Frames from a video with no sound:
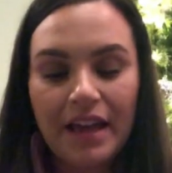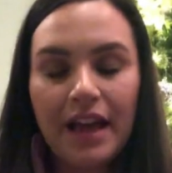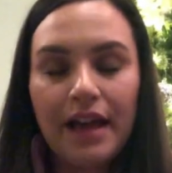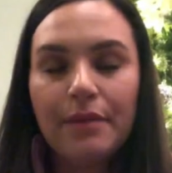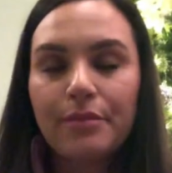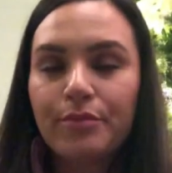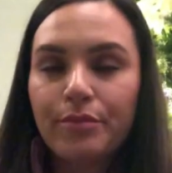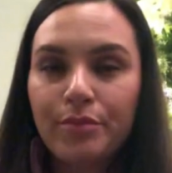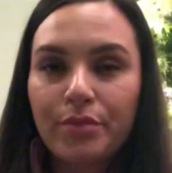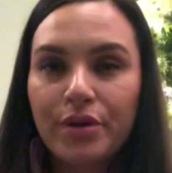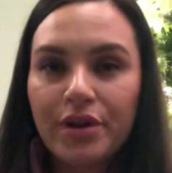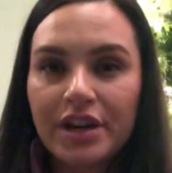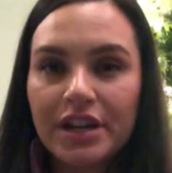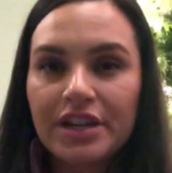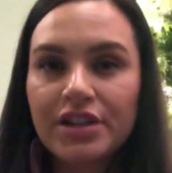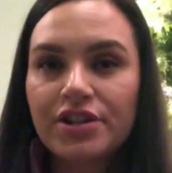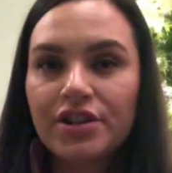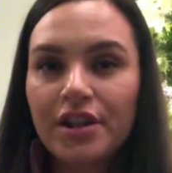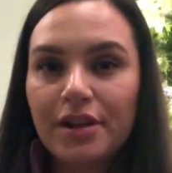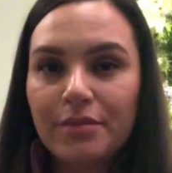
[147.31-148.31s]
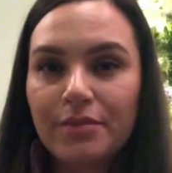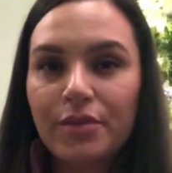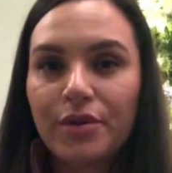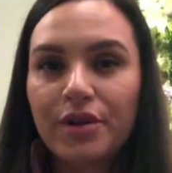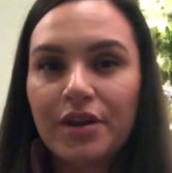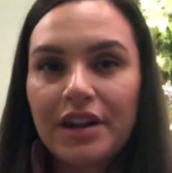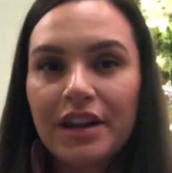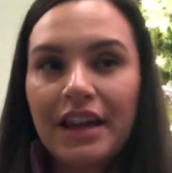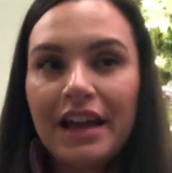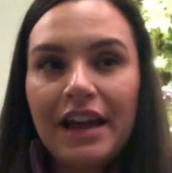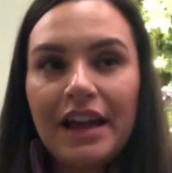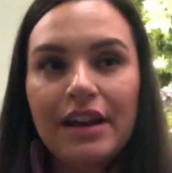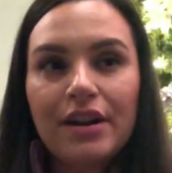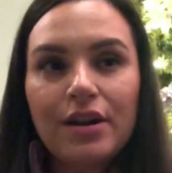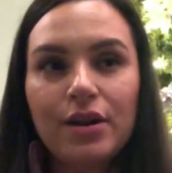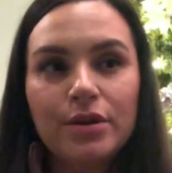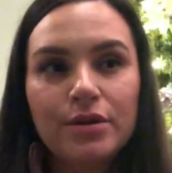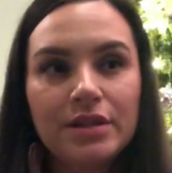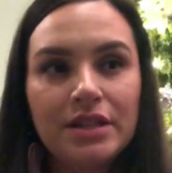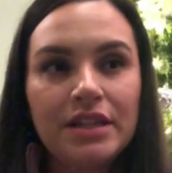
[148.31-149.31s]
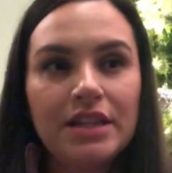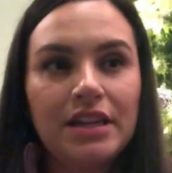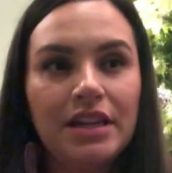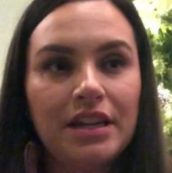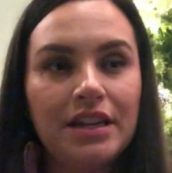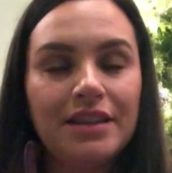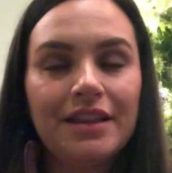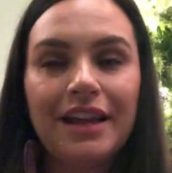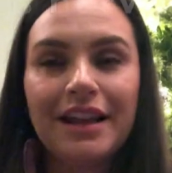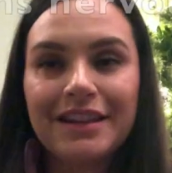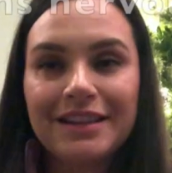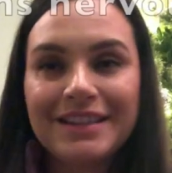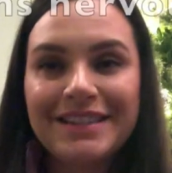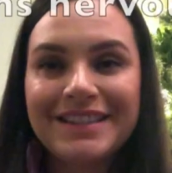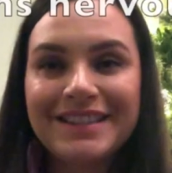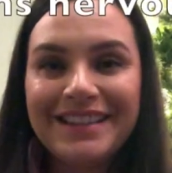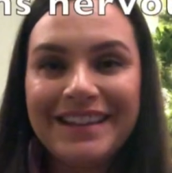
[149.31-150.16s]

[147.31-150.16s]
I'm pretty sure I'm borderline OCD. That's